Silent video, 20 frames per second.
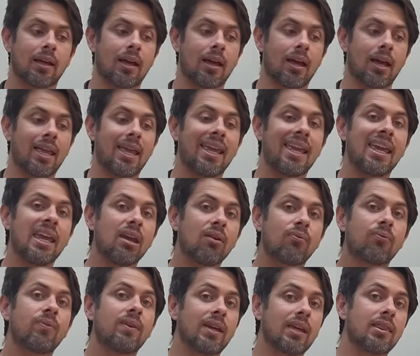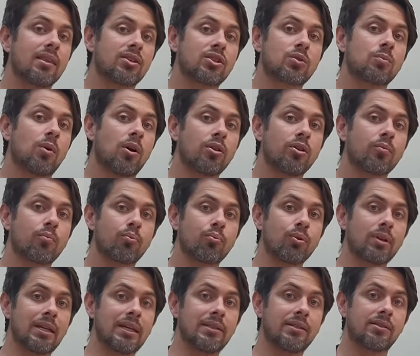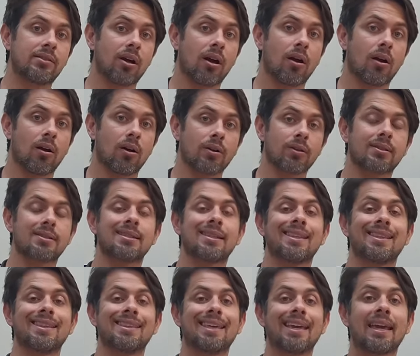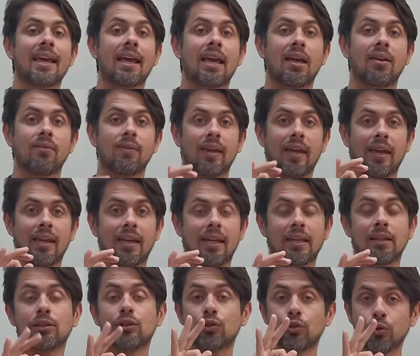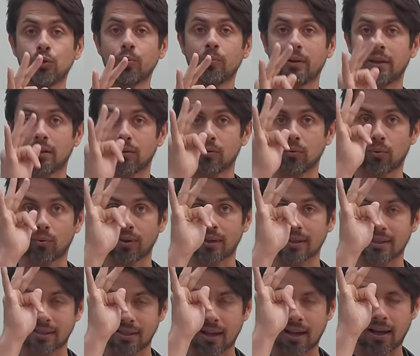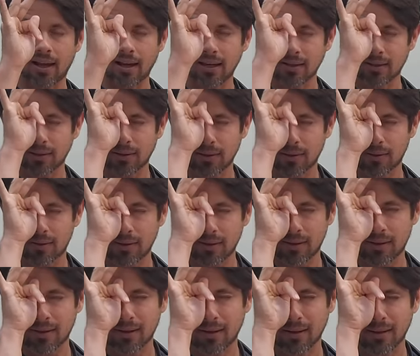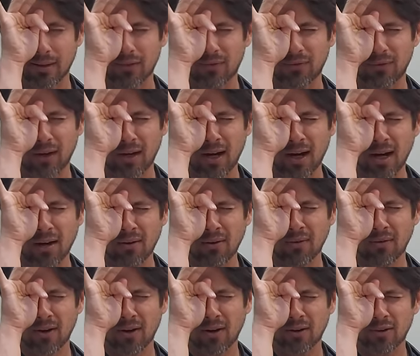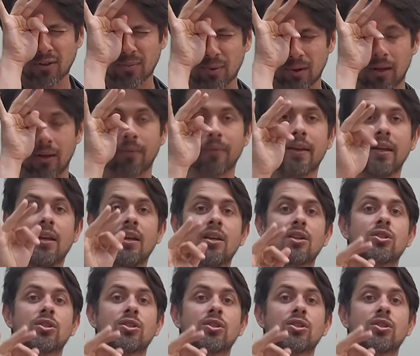Uh, if in the smaller breed dogs, they have a lumen or the size of the duct is very, very small.